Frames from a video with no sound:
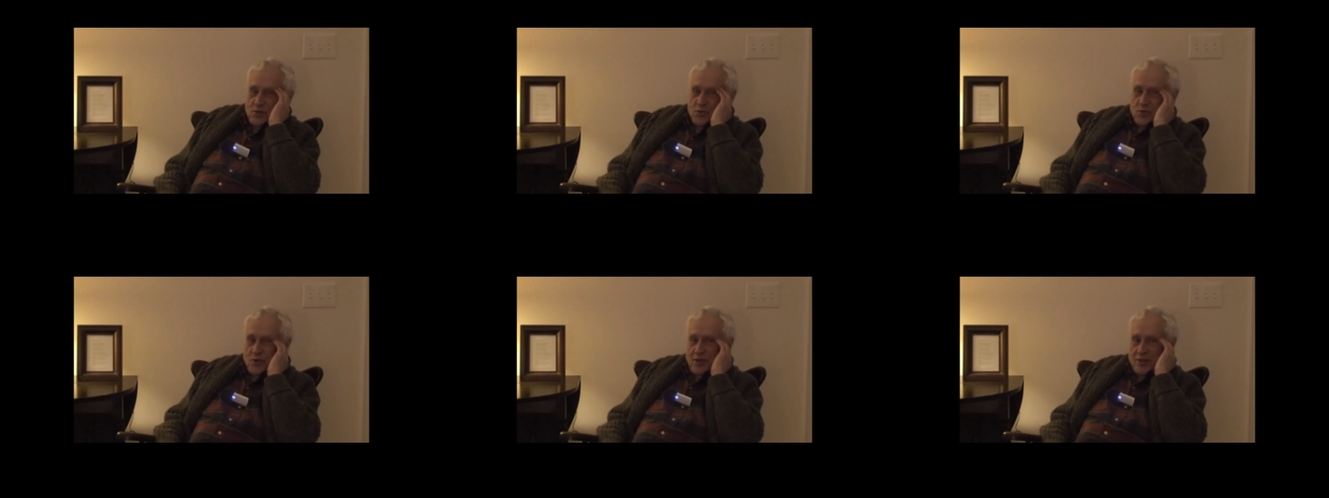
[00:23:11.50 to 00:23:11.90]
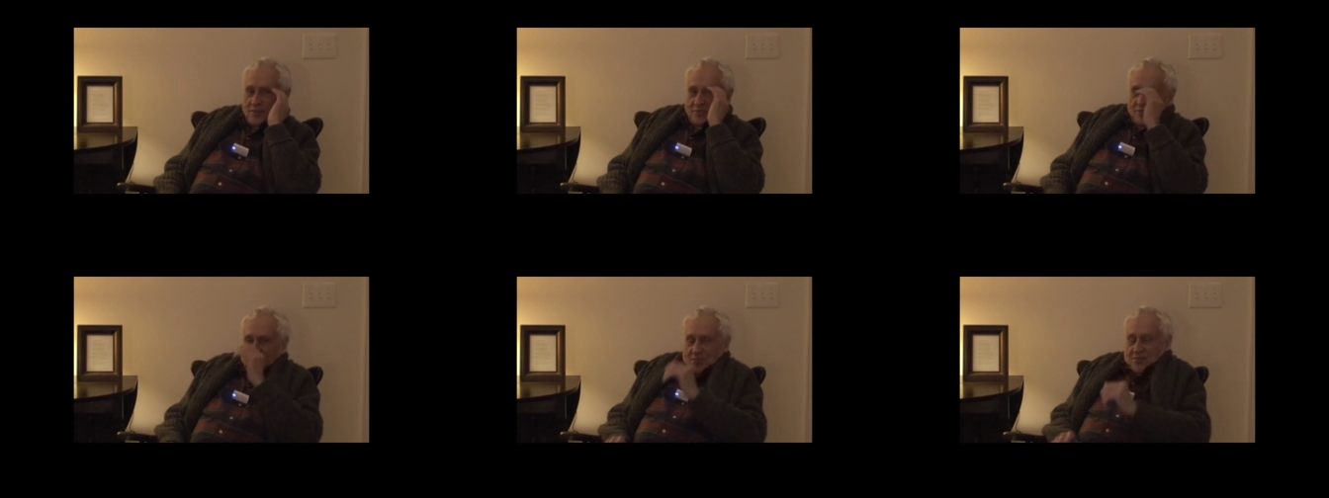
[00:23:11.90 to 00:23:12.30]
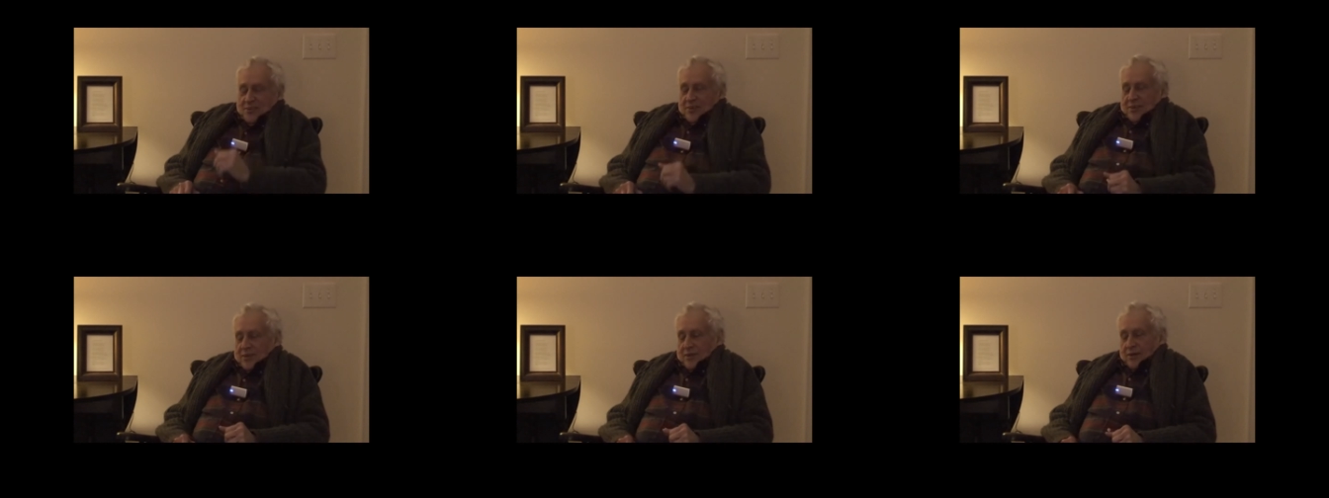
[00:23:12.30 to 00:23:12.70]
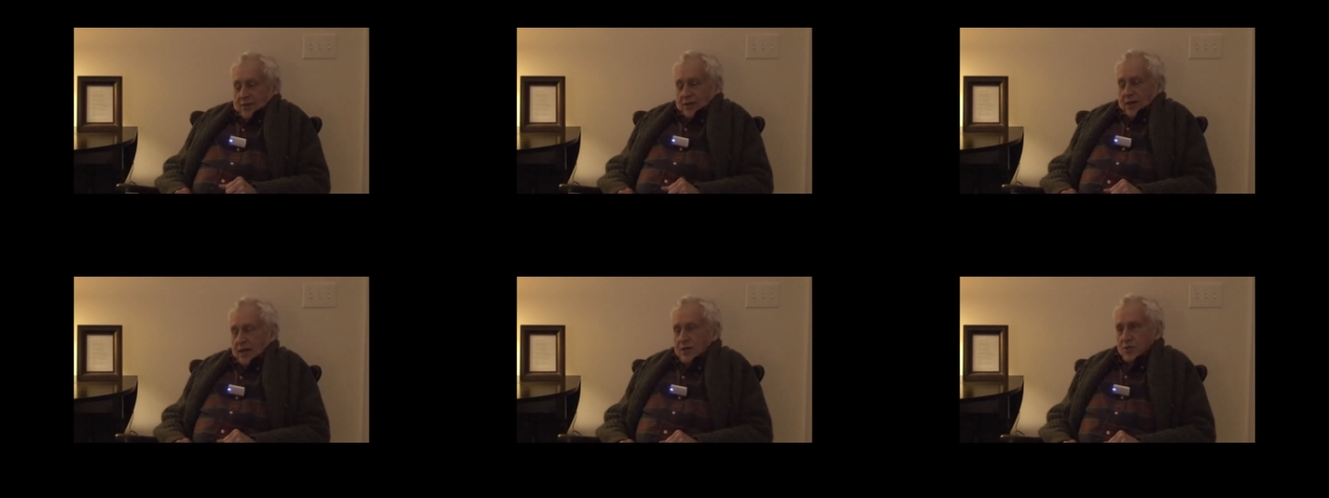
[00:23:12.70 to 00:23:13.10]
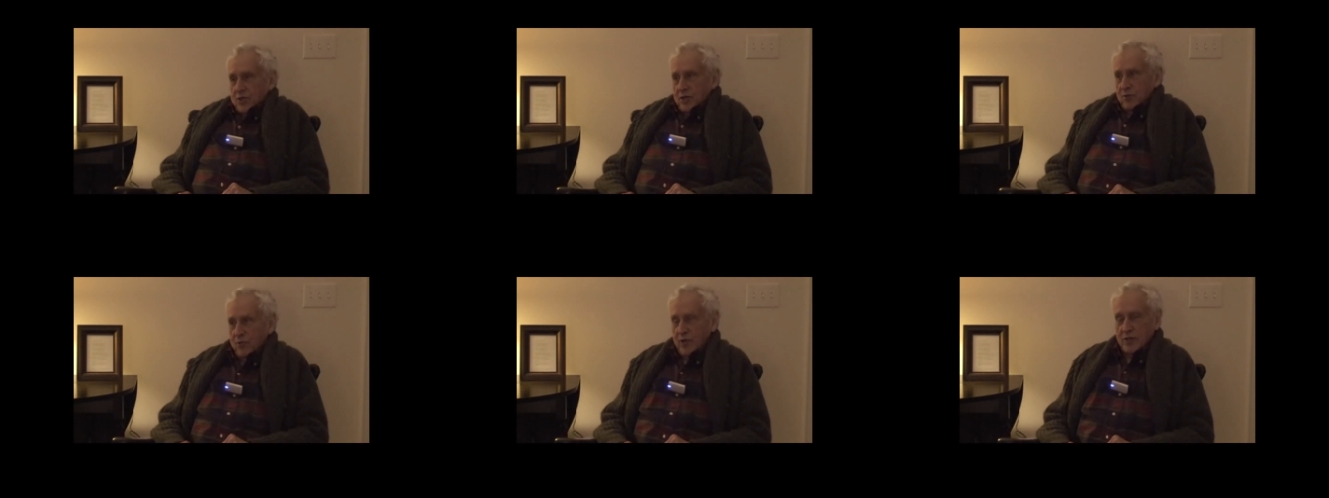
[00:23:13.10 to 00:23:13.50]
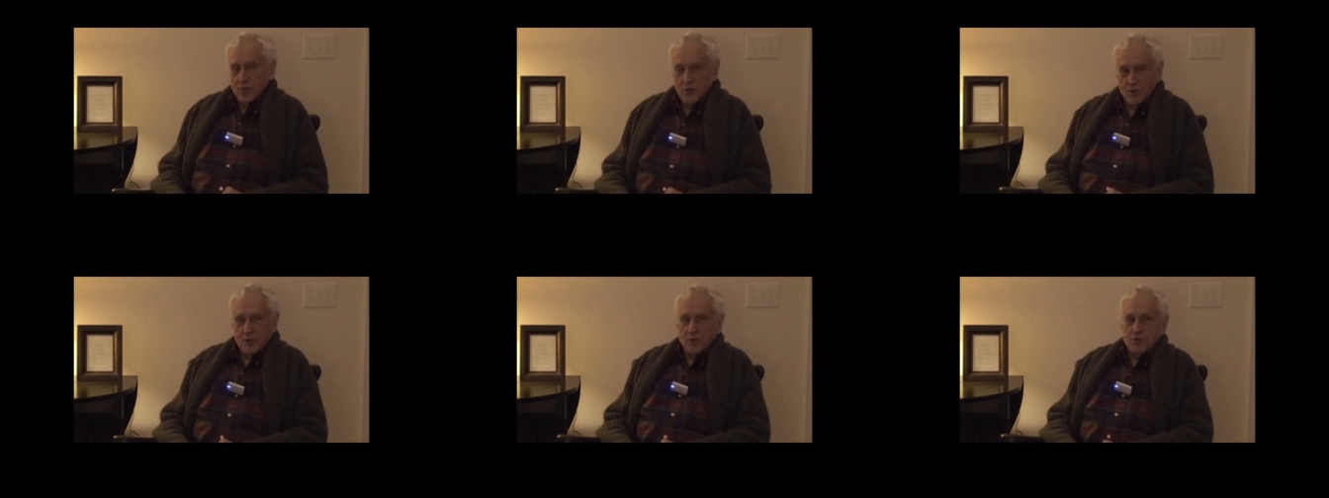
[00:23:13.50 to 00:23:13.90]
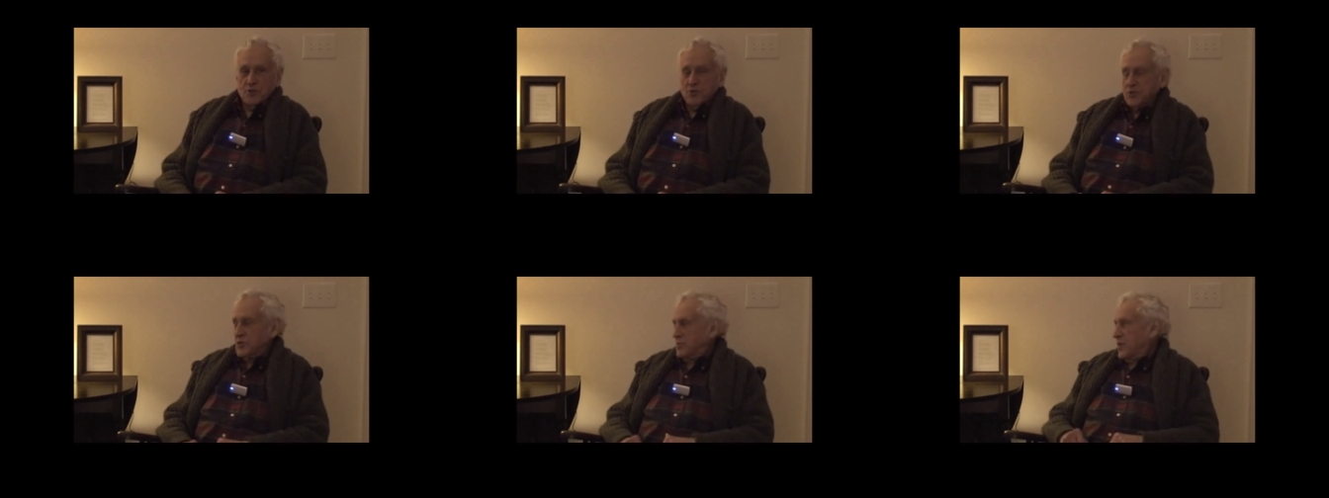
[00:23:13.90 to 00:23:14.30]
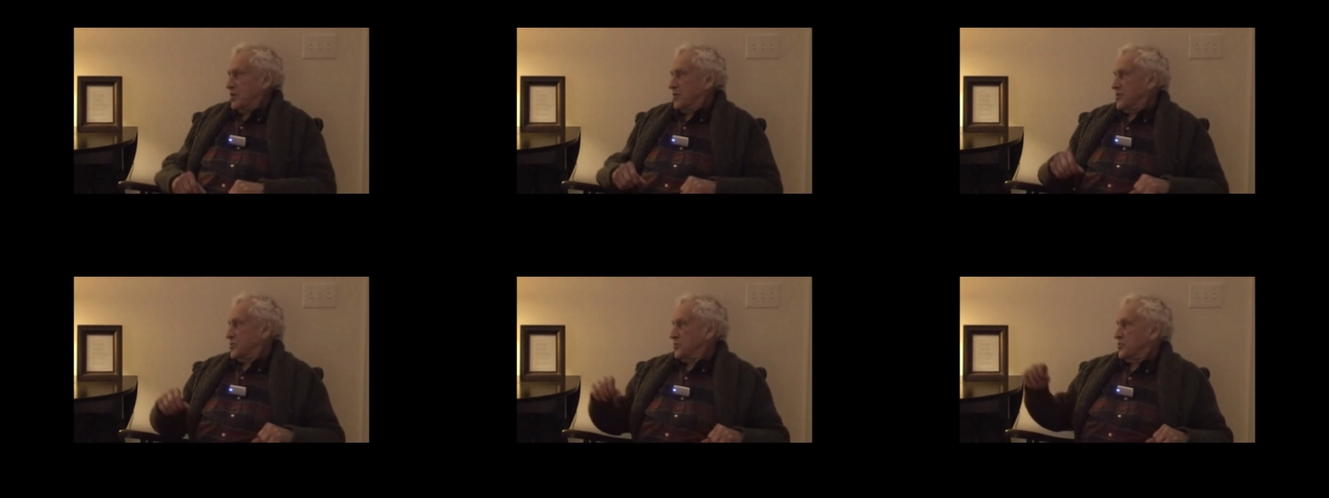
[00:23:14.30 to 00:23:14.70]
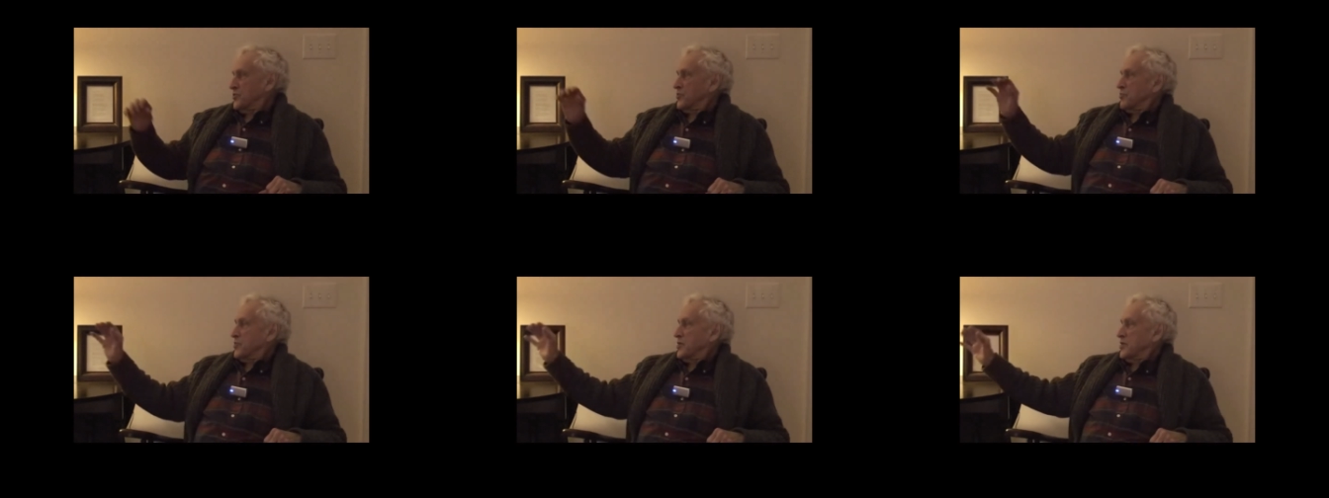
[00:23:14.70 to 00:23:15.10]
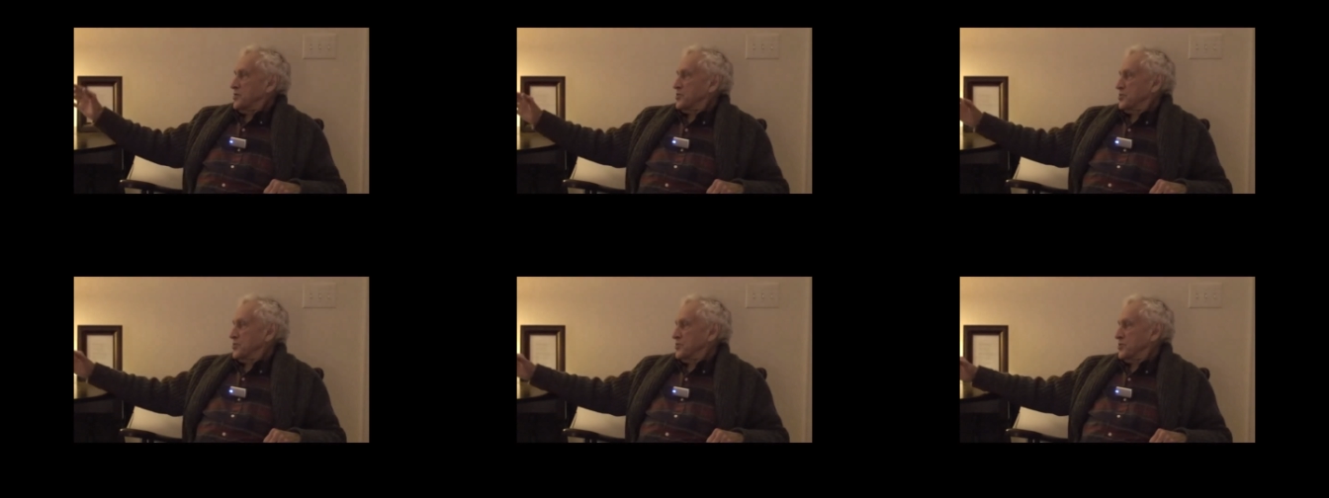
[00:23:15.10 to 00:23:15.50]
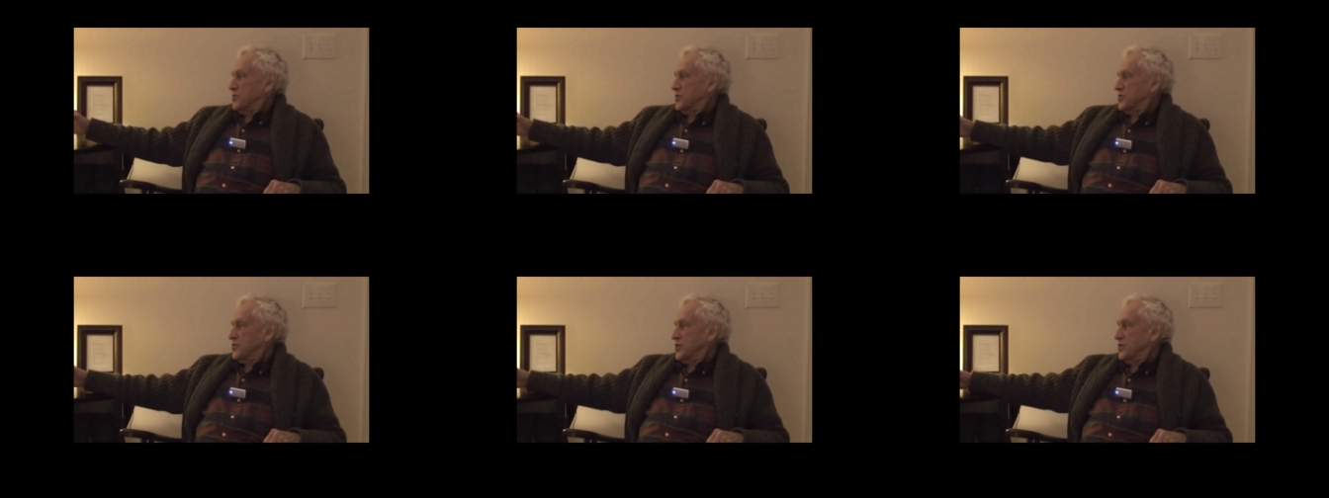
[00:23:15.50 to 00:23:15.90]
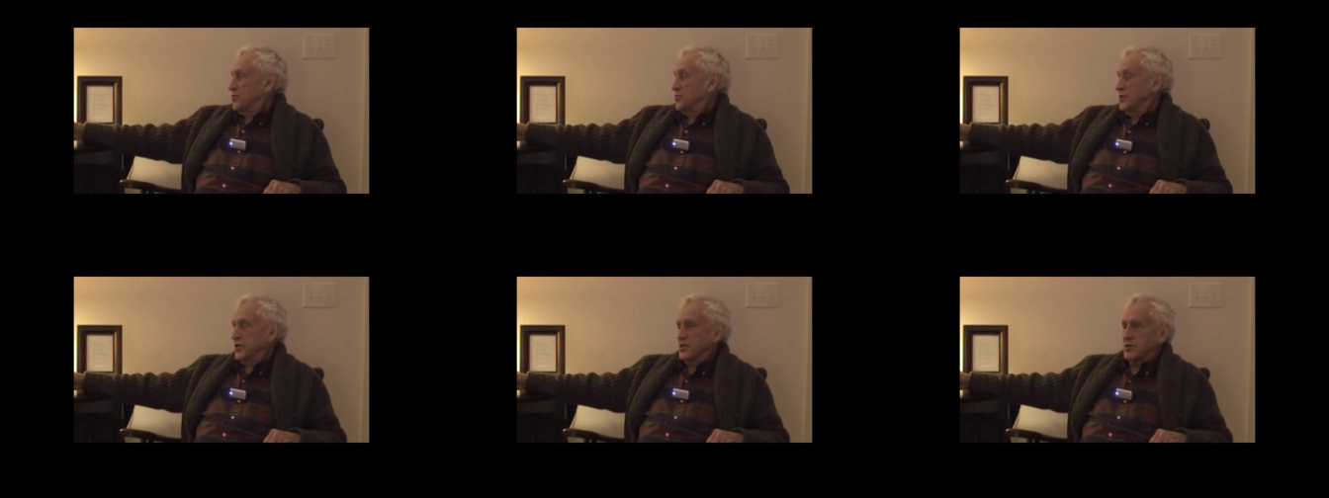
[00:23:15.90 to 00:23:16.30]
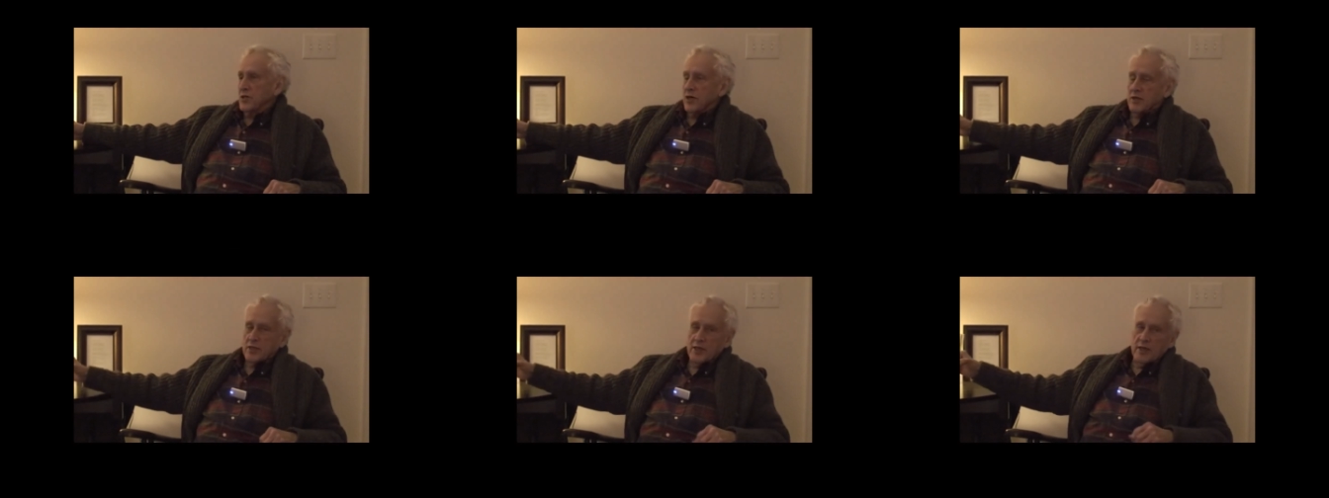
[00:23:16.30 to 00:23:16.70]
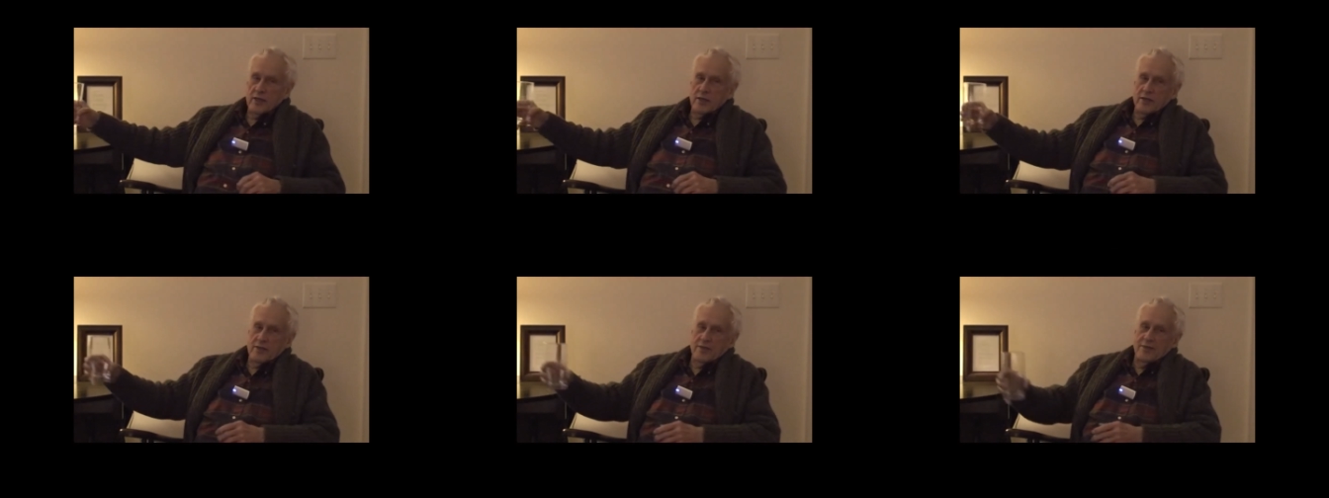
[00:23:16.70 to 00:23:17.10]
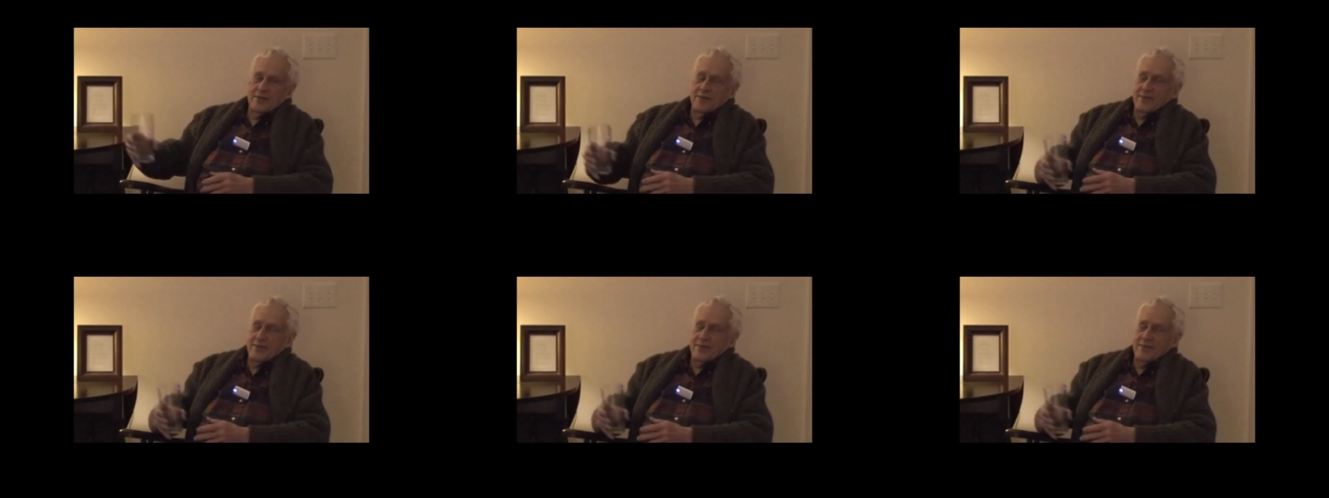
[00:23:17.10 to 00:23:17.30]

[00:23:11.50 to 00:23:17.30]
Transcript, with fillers: so I occasionally raised questions about his interpretations and then said, You need to talk to Ellen.